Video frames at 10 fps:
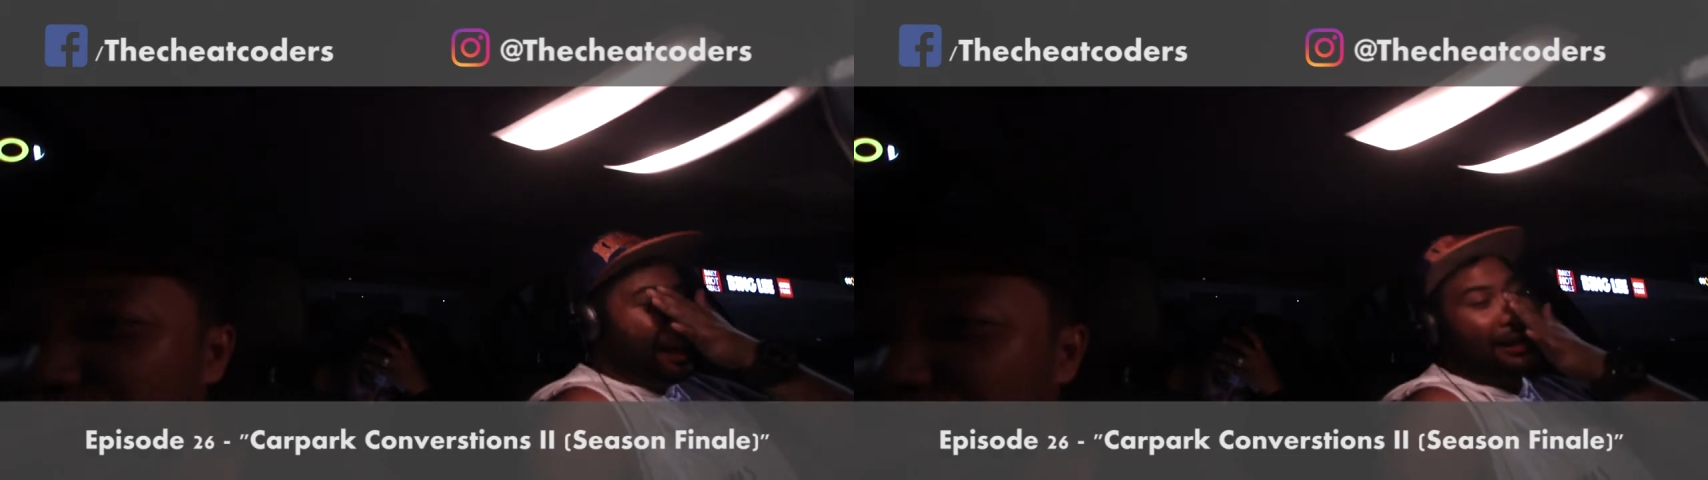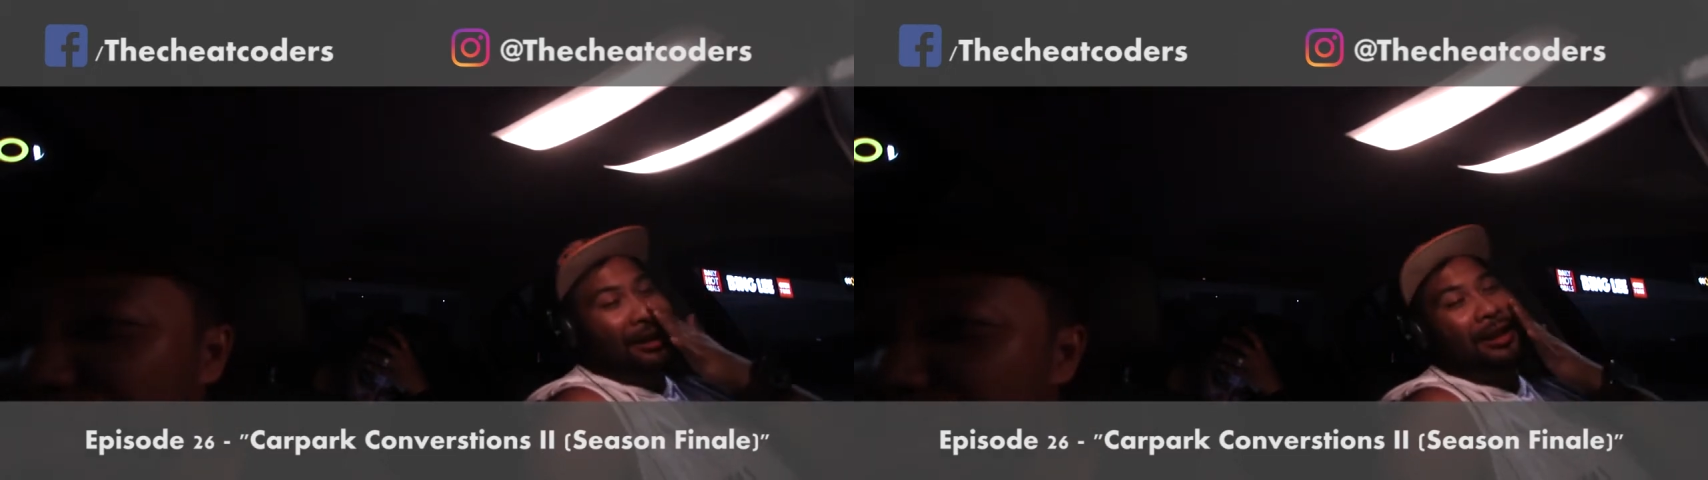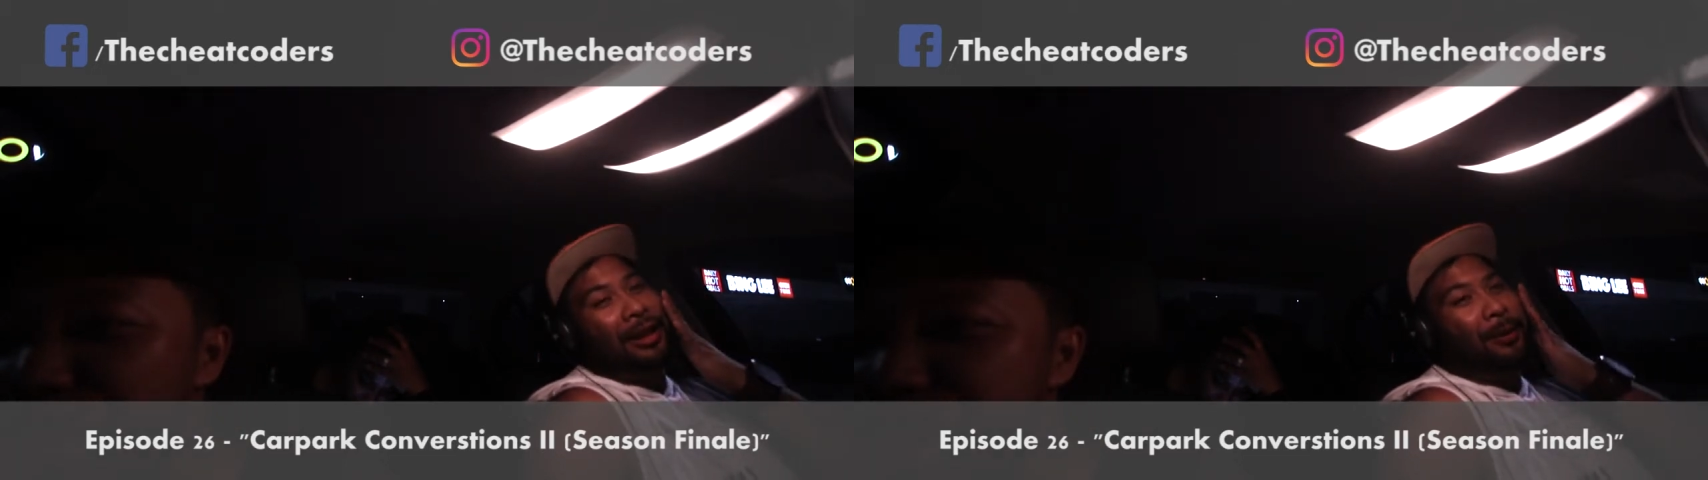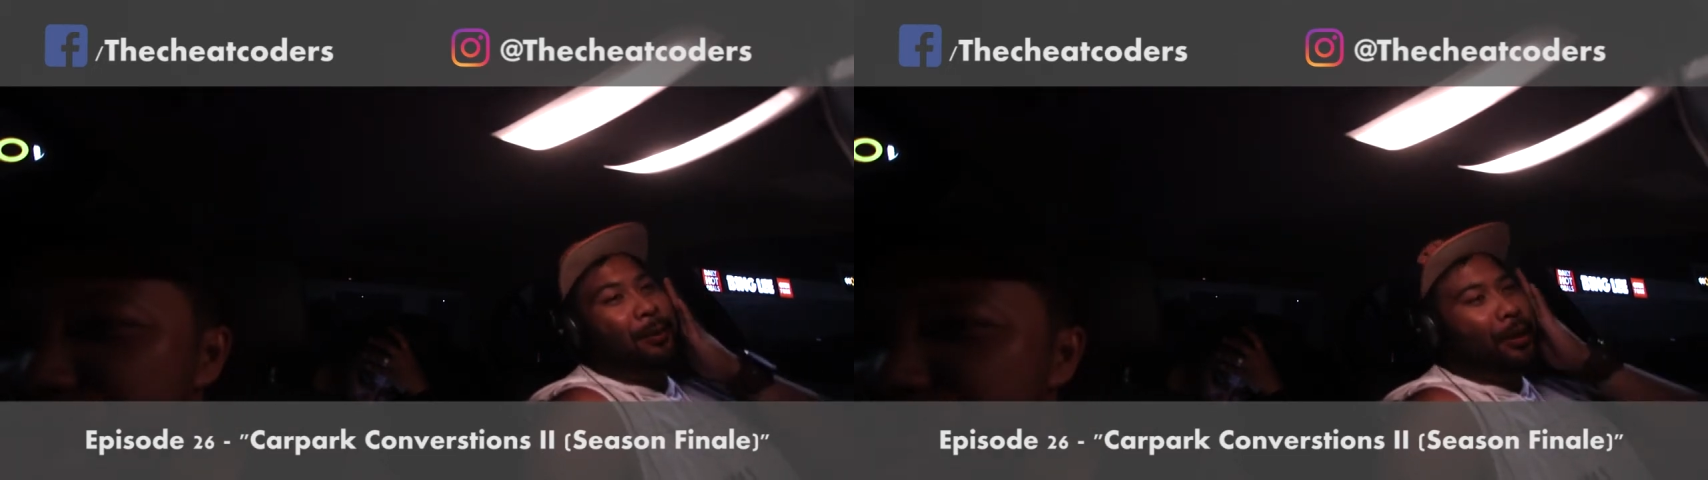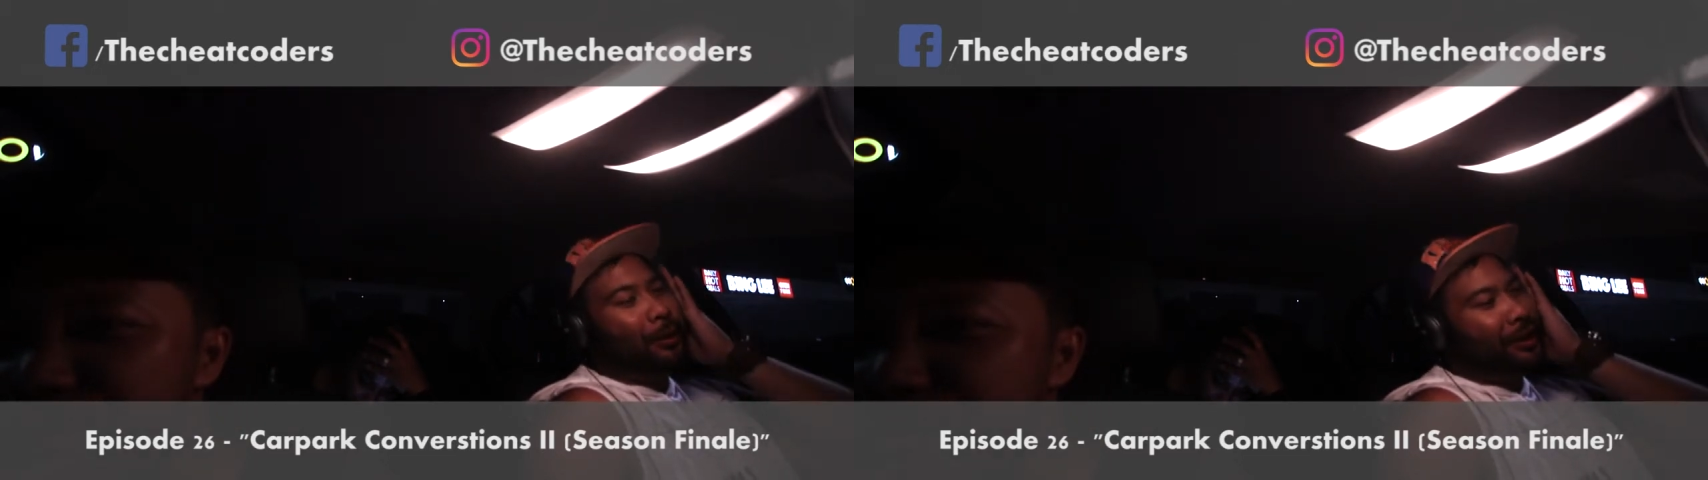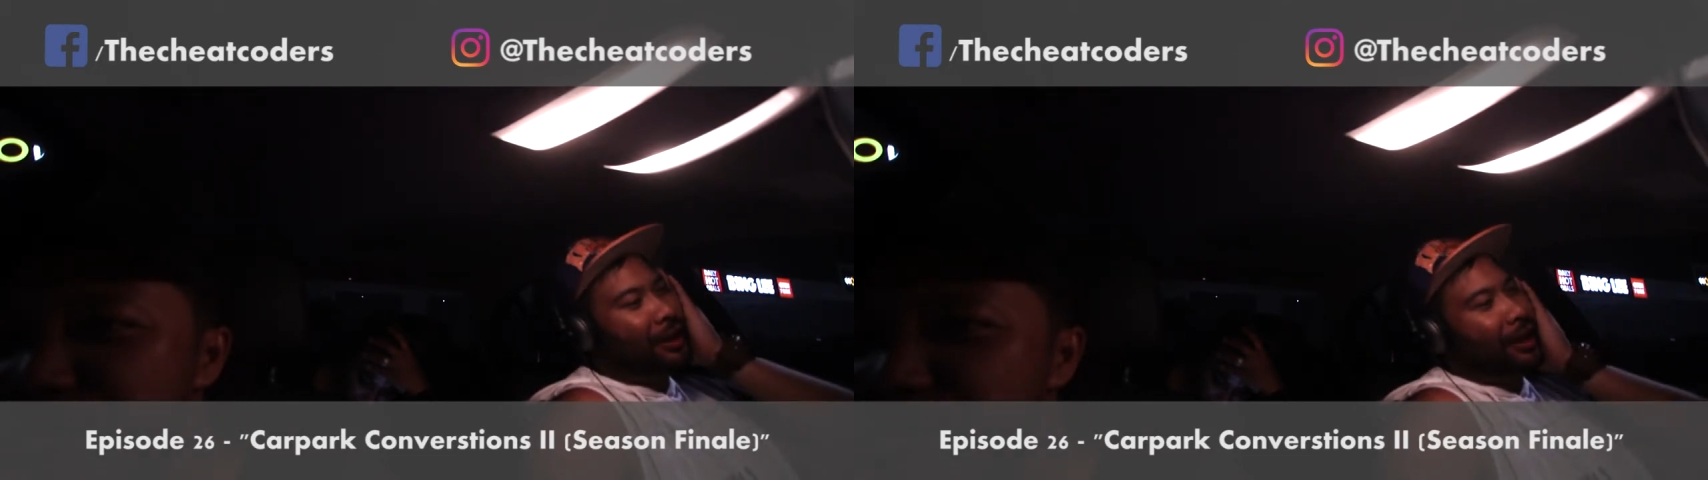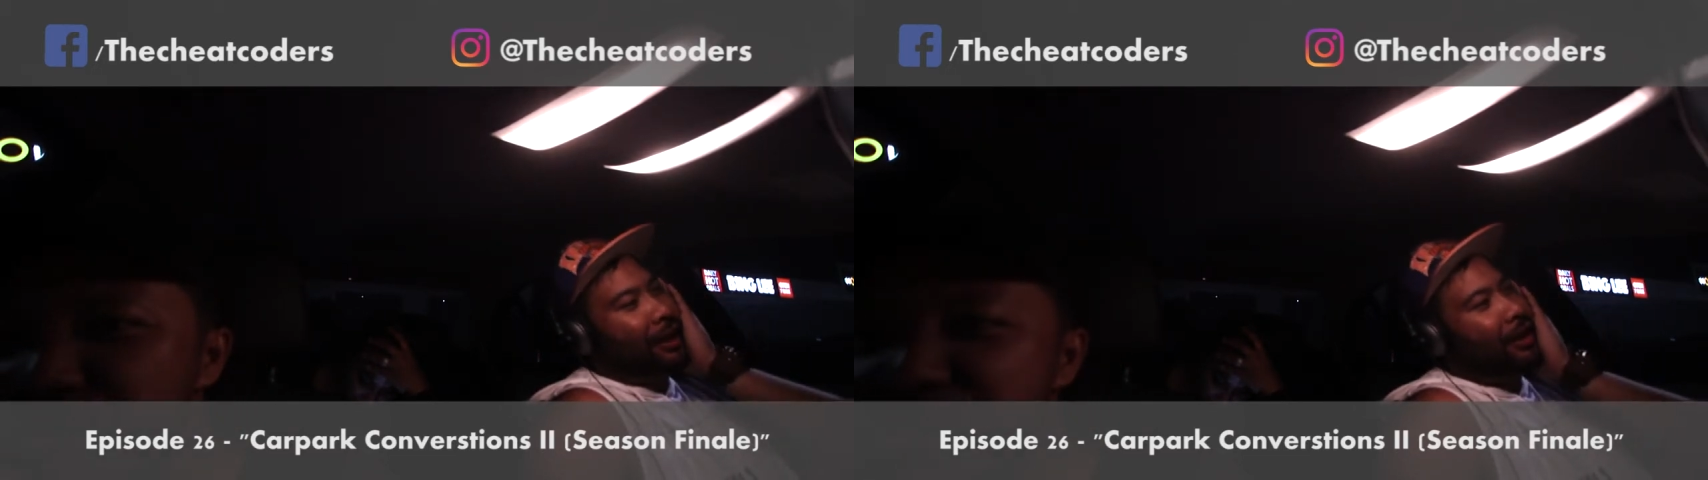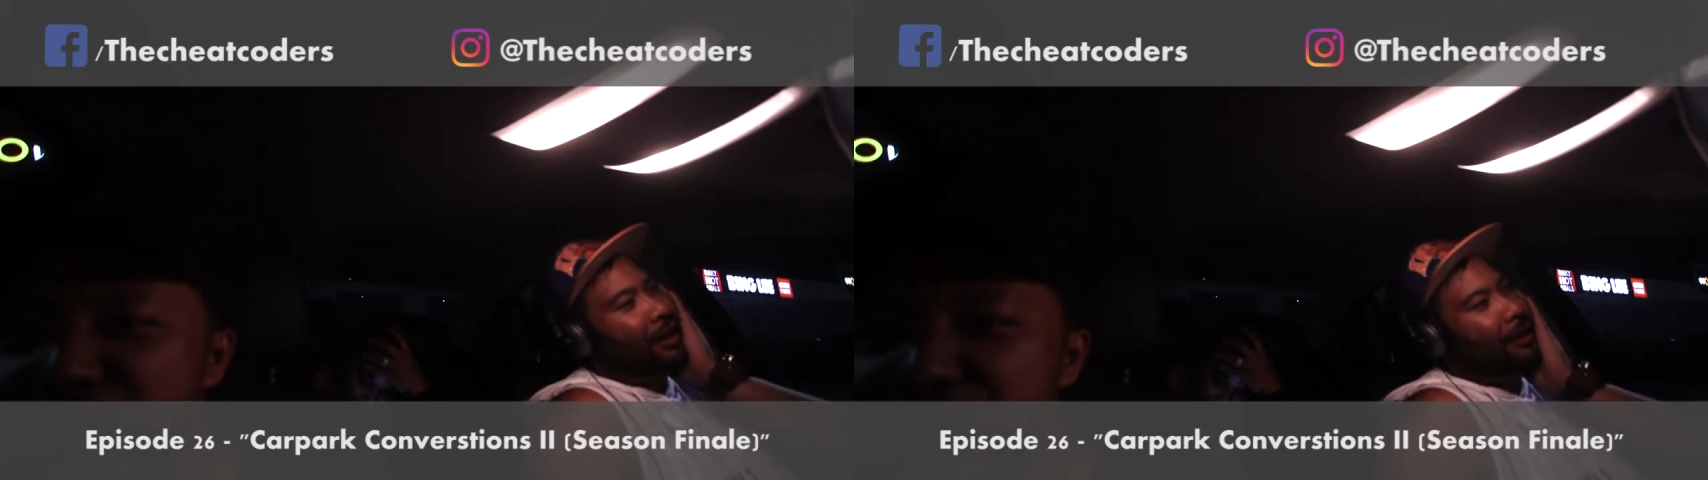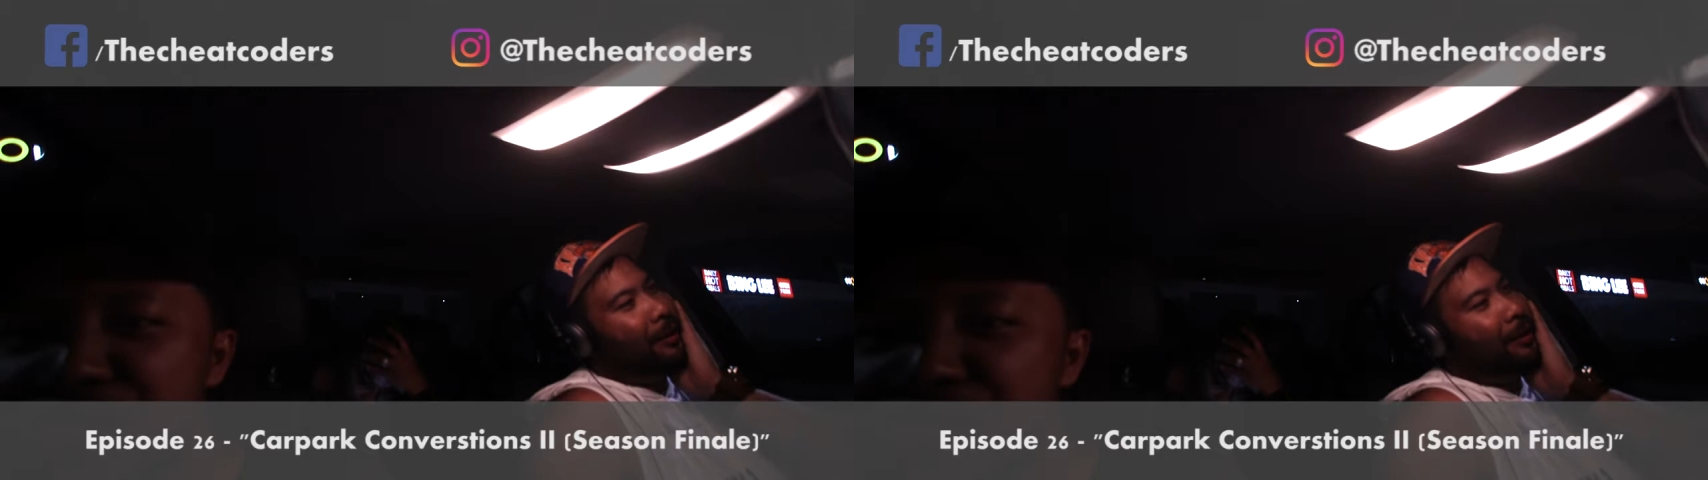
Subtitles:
I think when I was a kid...